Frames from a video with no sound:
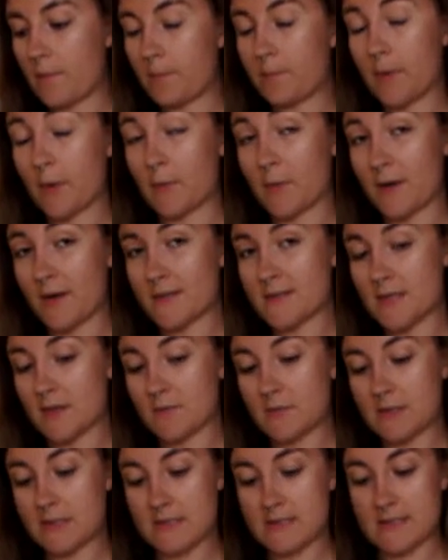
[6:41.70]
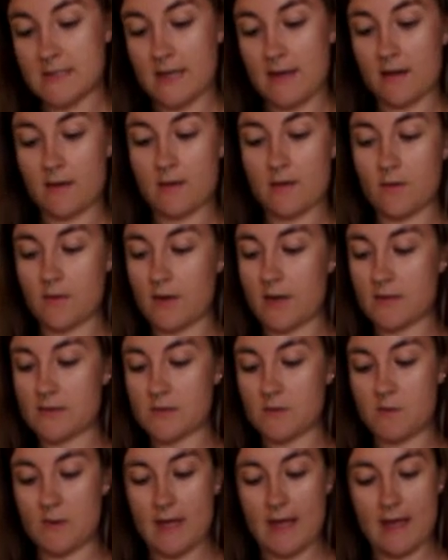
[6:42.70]
But we're not done with this yet. Okay,
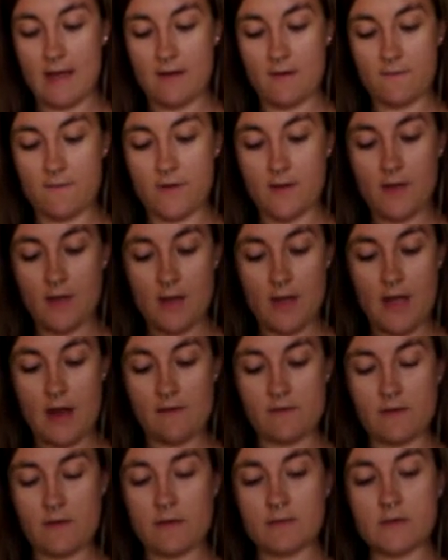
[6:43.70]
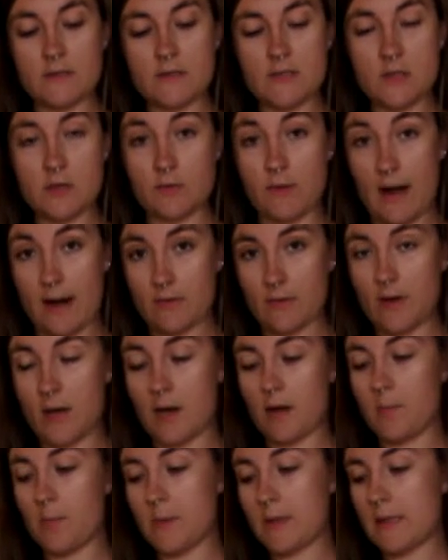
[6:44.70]
so we have everything that's ground
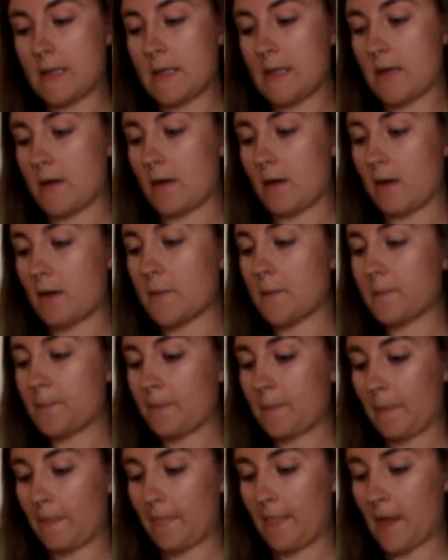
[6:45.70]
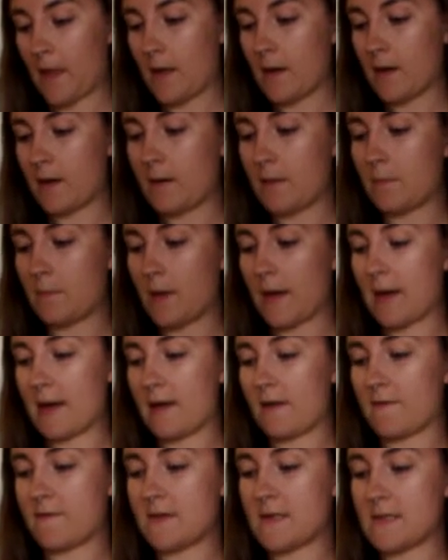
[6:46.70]
up in here. I
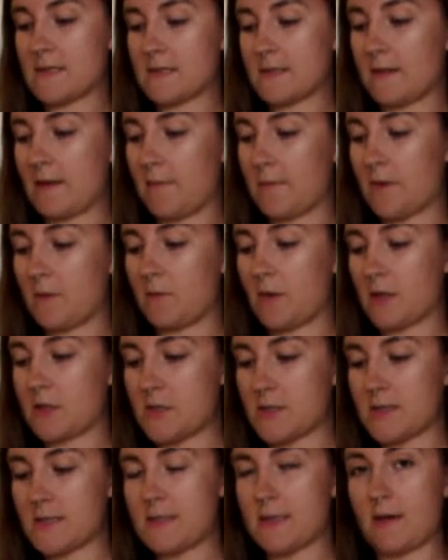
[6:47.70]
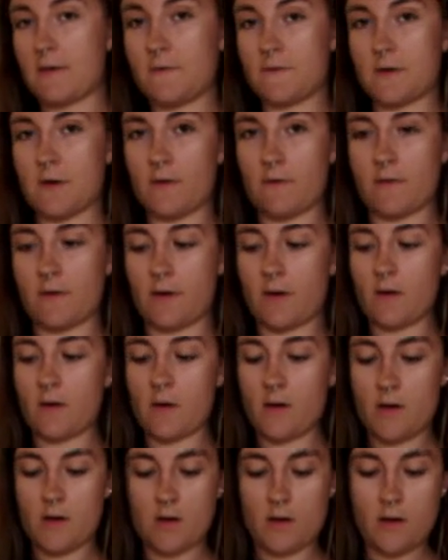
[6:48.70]
have these lemon wedges left over
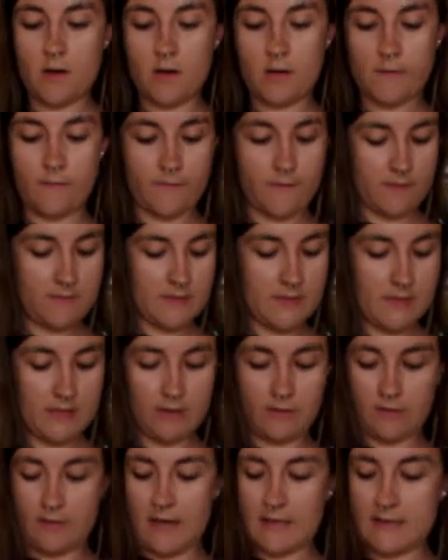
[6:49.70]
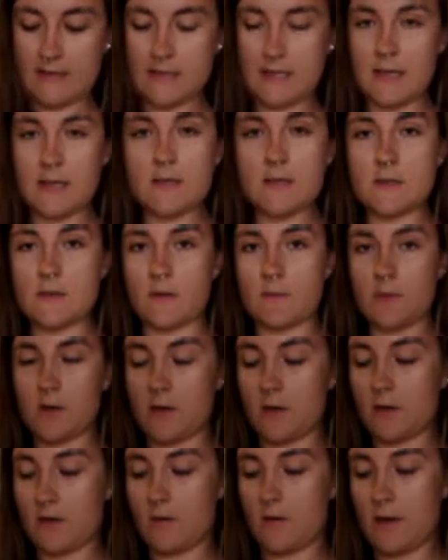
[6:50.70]
from dinner last night, so I'm
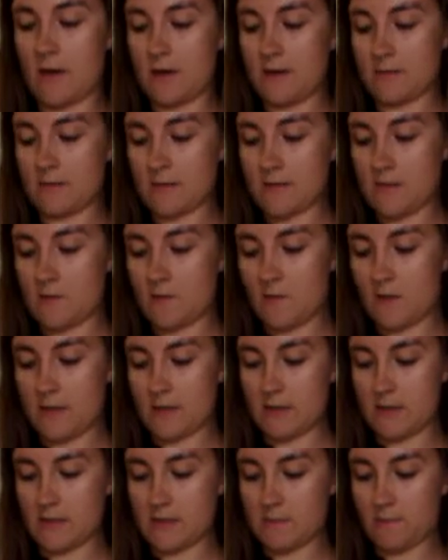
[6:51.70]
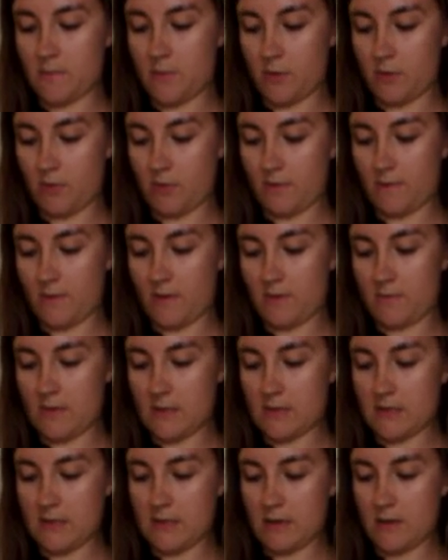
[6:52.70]
going to go ahead and squeeze both of them
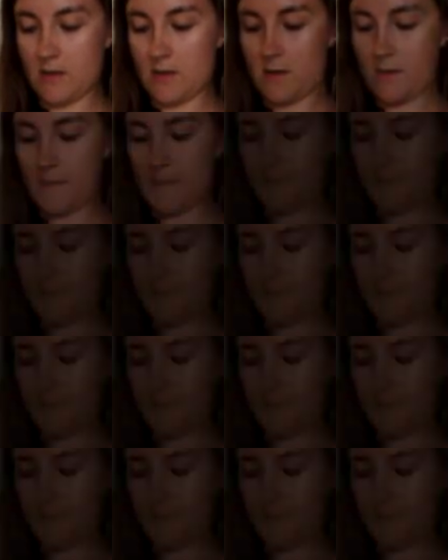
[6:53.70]
into there.